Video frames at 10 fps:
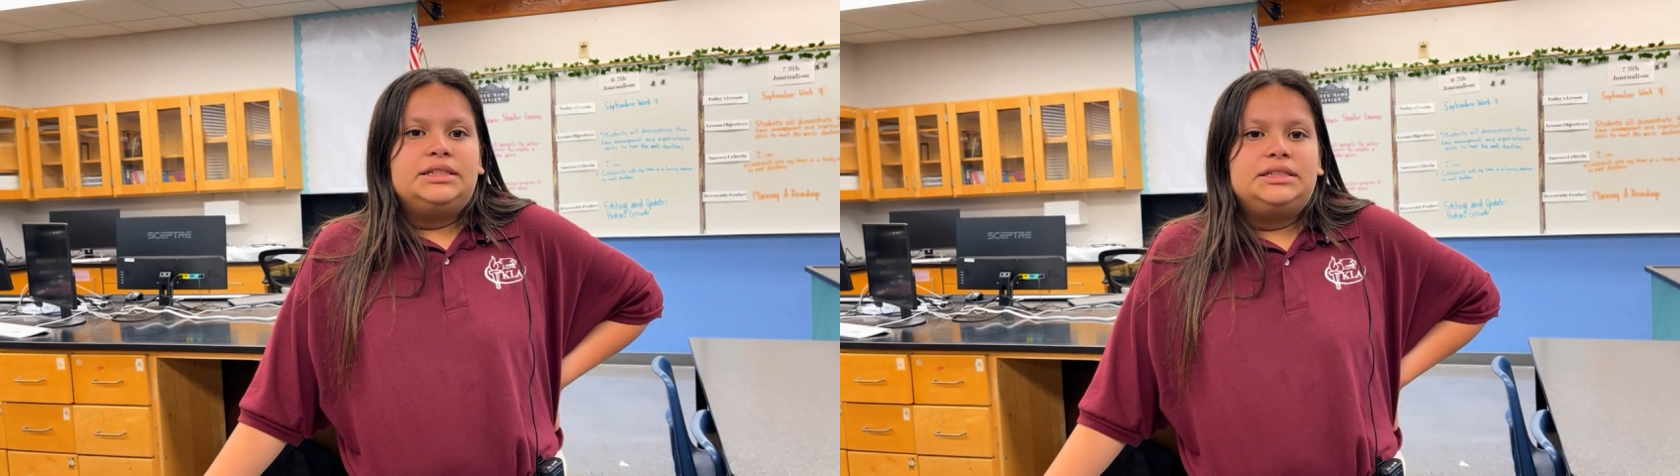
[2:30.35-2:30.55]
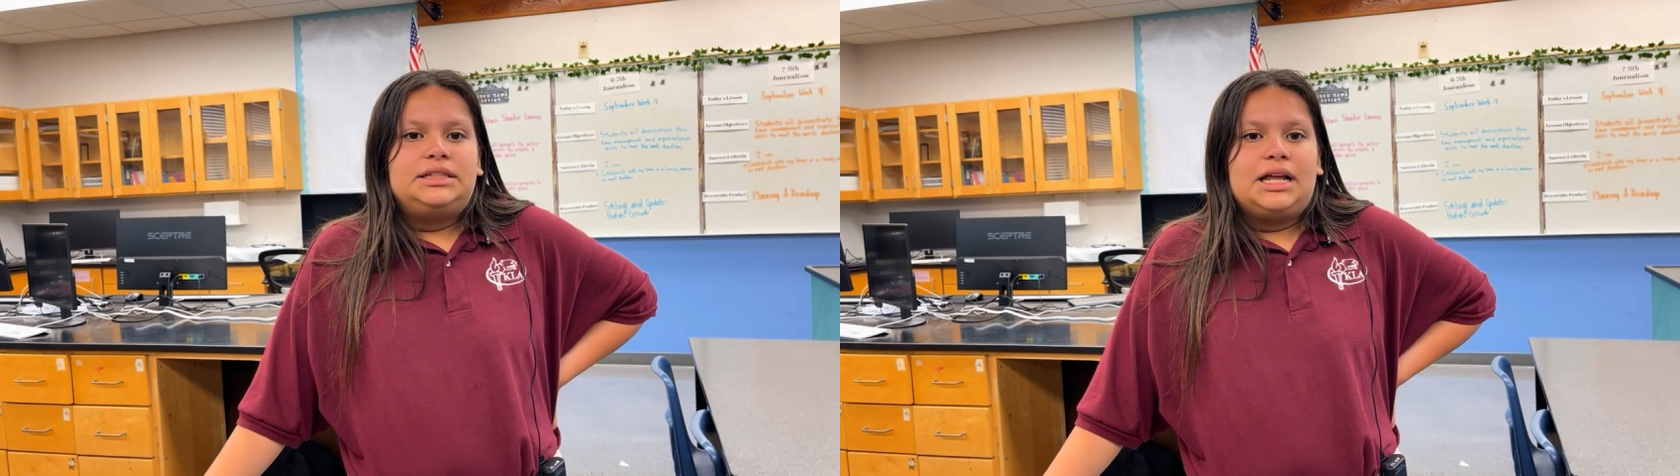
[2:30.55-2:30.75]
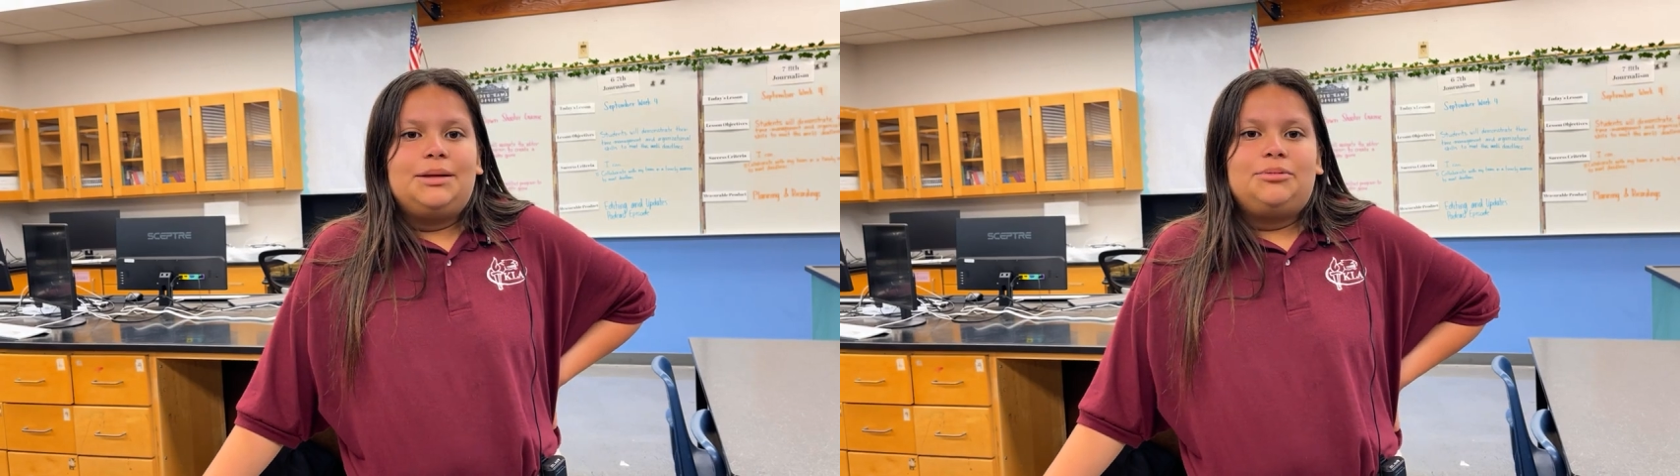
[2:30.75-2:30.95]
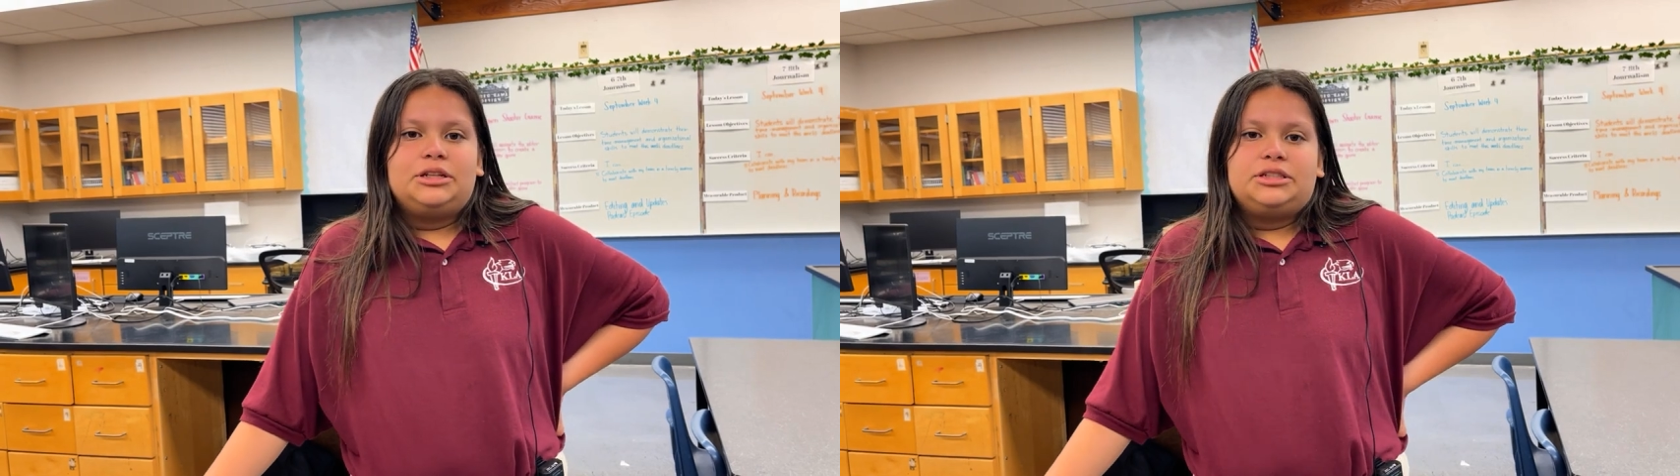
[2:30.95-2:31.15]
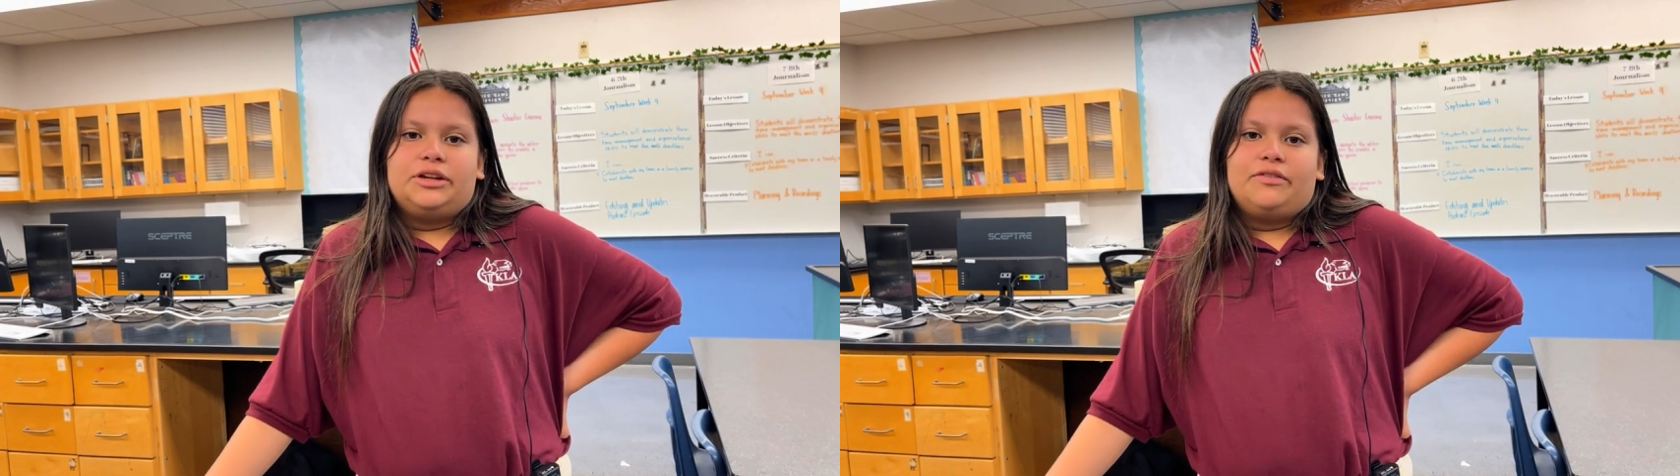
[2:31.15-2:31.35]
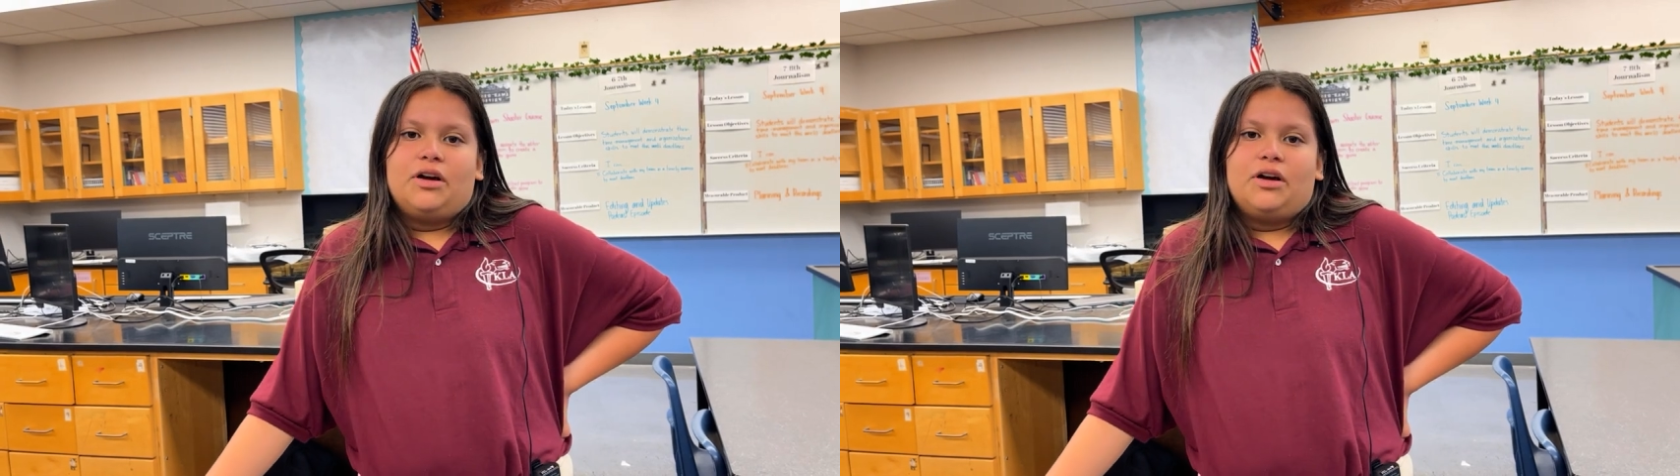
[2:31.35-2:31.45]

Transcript: in celebration of